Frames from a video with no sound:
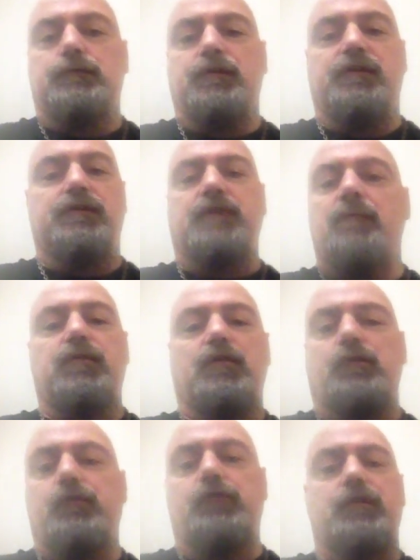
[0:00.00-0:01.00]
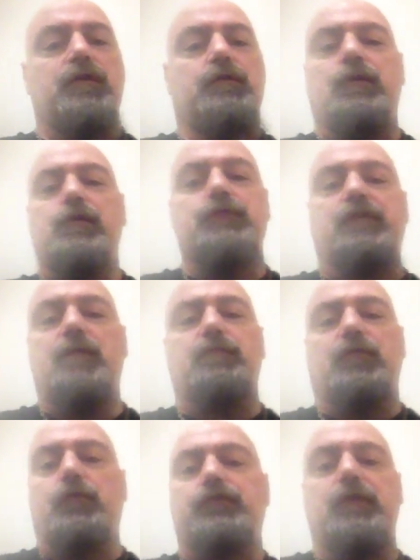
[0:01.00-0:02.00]
The Templars, the Knights
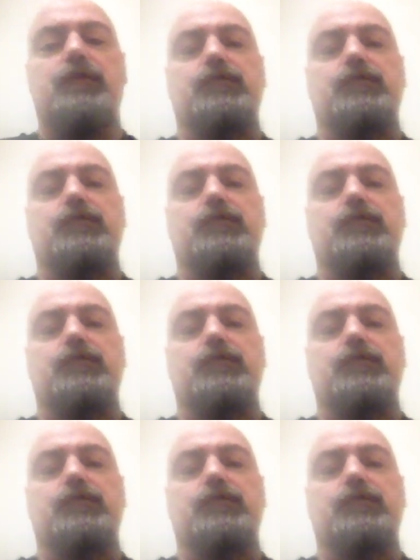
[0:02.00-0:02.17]
Templars, they